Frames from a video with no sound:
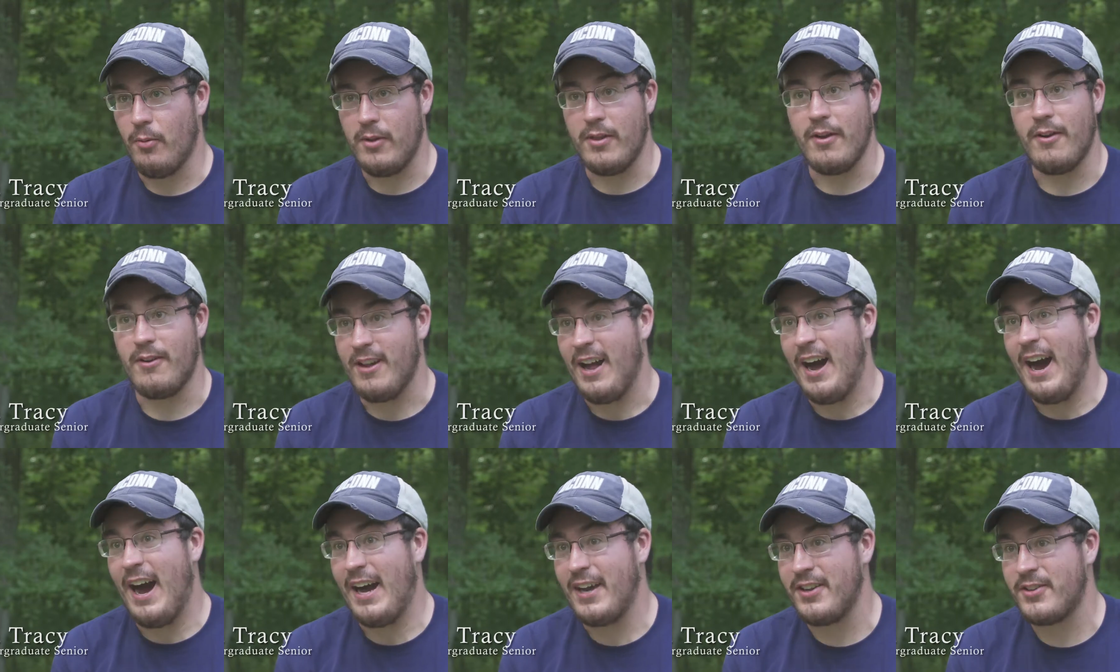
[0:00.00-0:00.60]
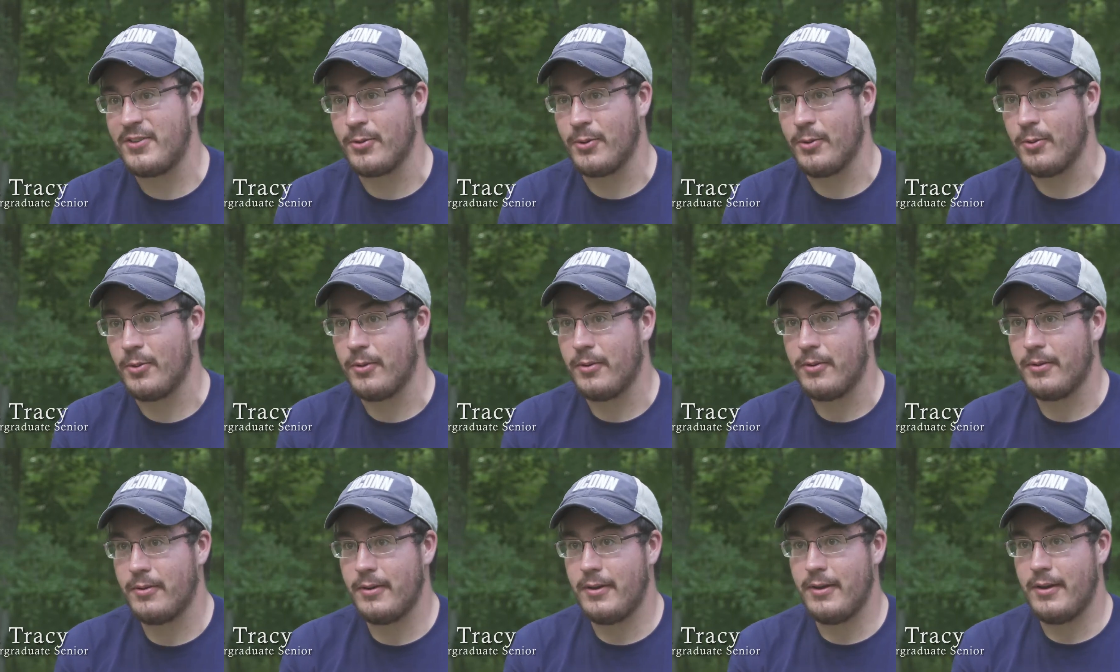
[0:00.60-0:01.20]
when they're in high
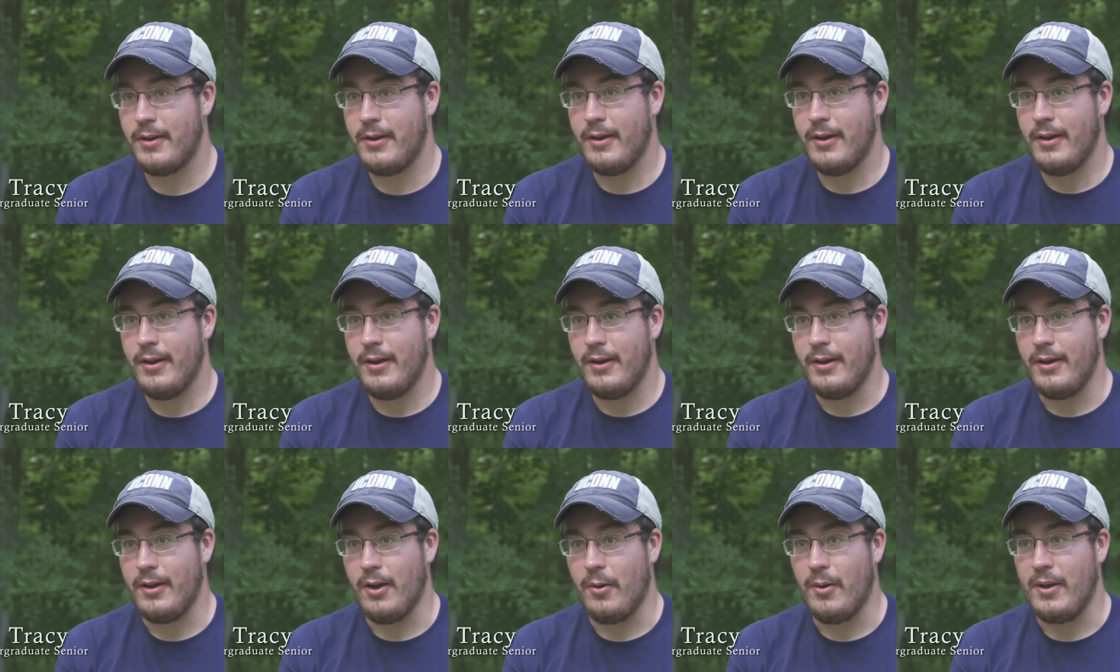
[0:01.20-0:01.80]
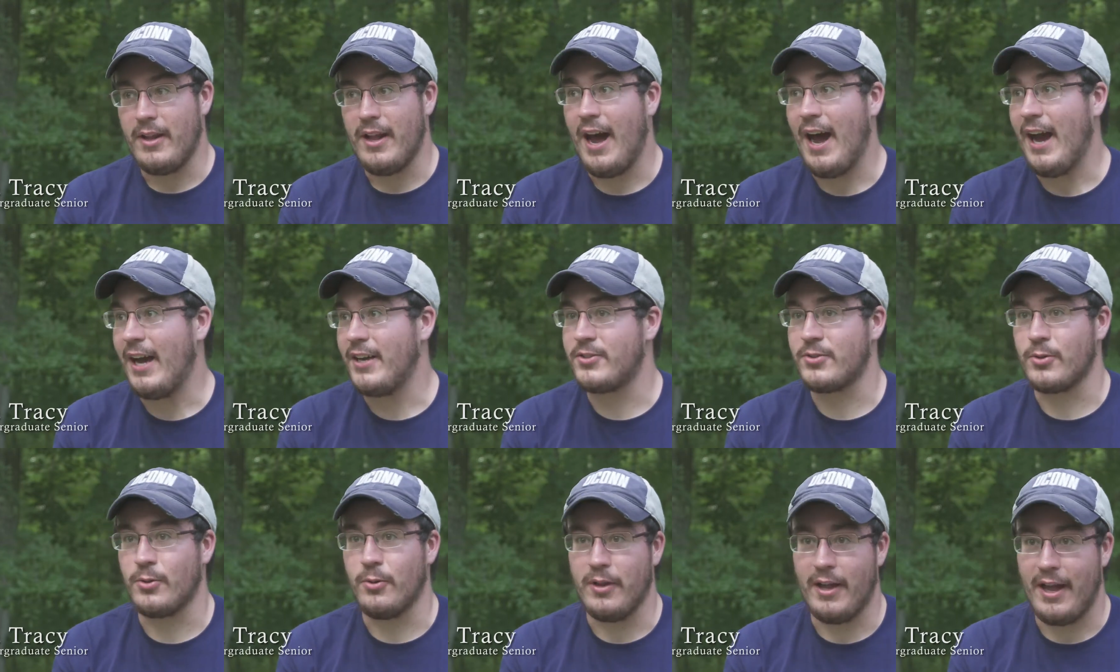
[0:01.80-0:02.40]
school. You know, in high
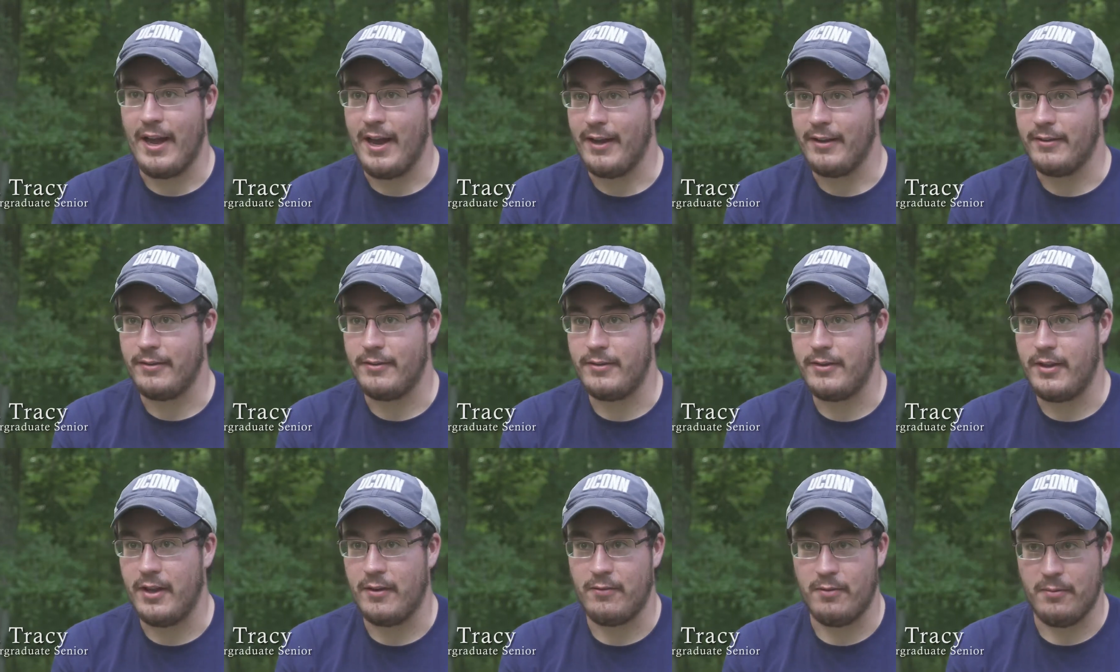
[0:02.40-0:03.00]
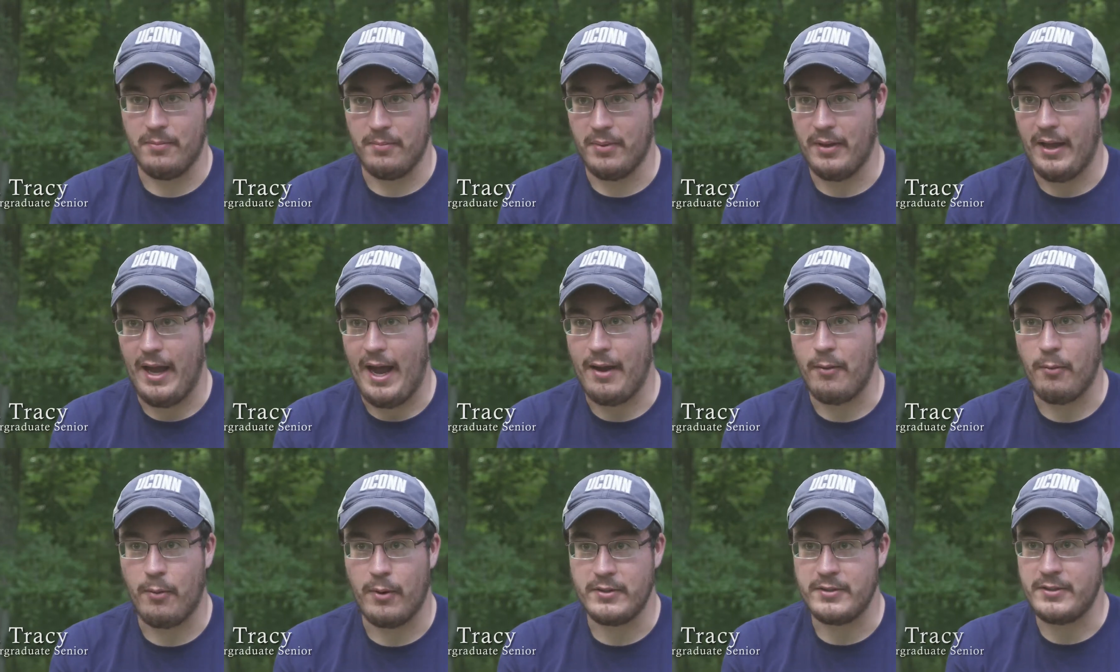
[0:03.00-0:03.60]
school I had different
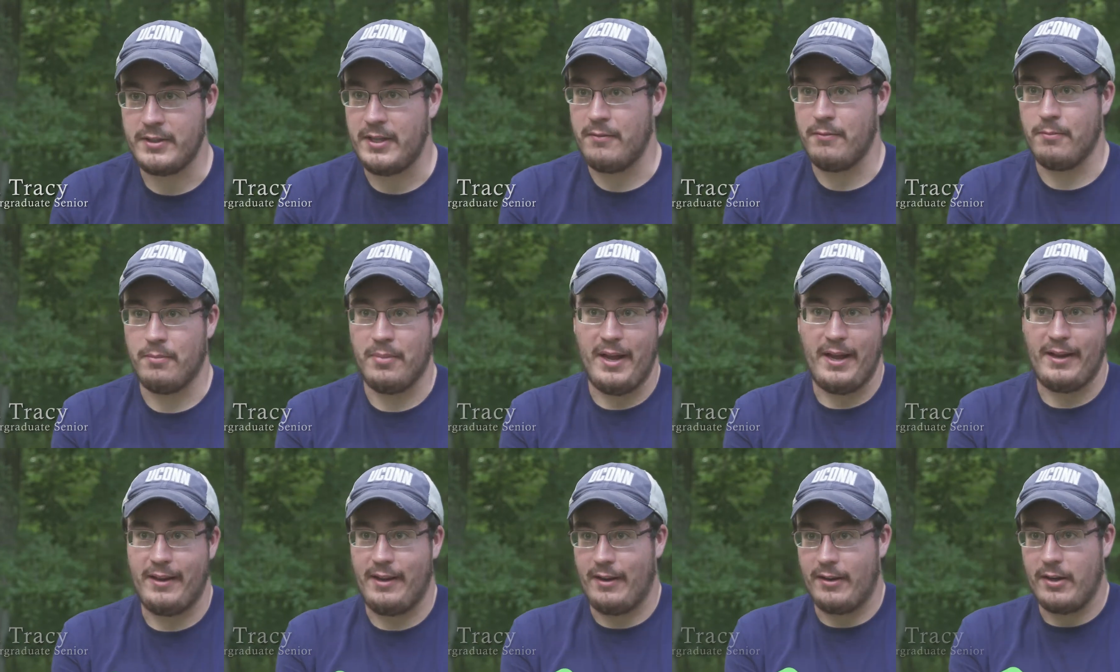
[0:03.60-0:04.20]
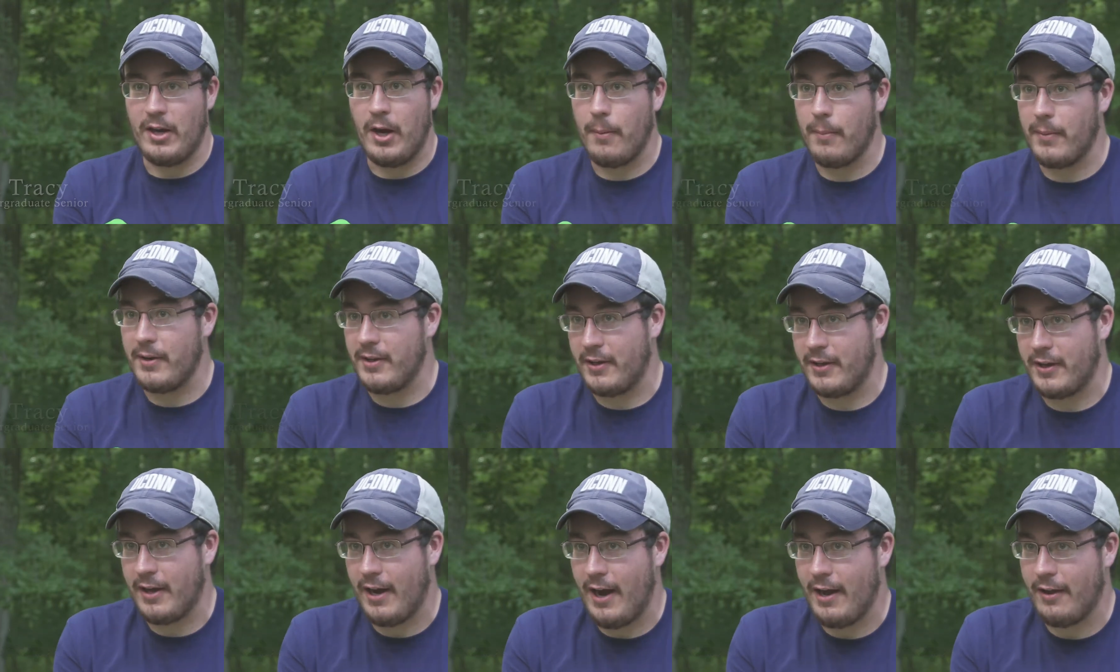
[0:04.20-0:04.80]
I wasn't even planning on
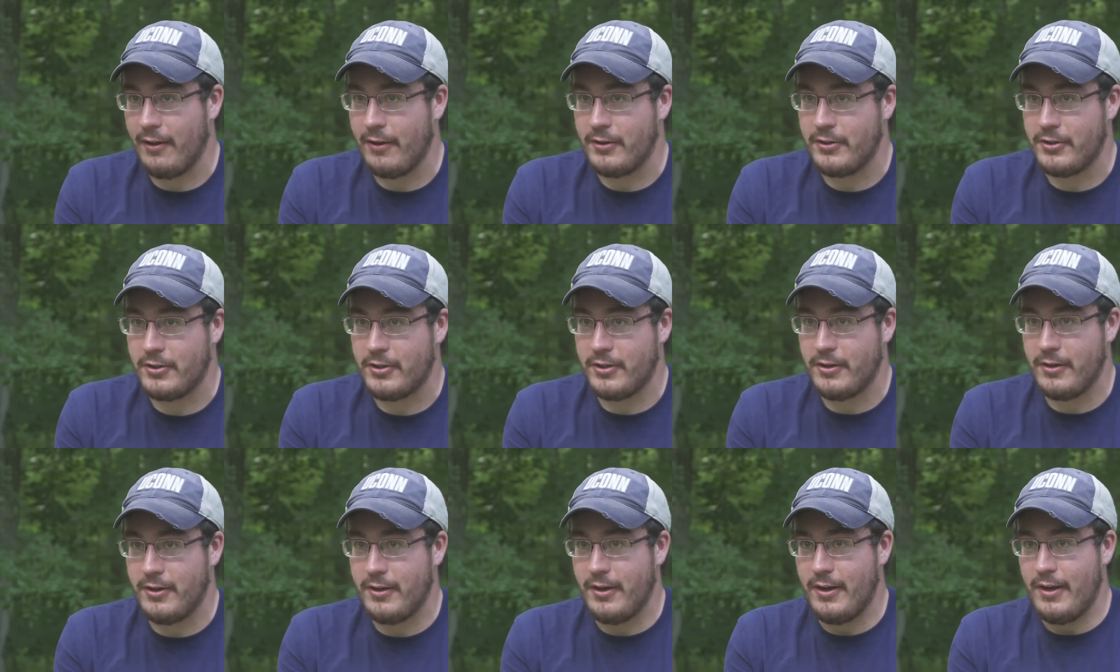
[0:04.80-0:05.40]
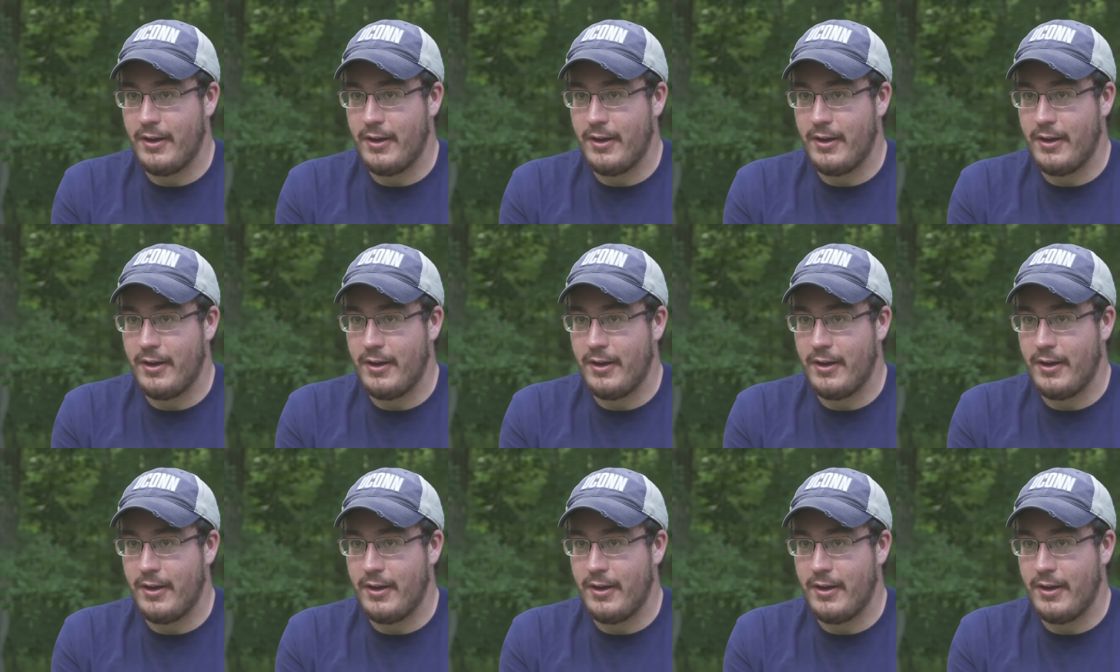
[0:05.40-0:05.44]
coming to college.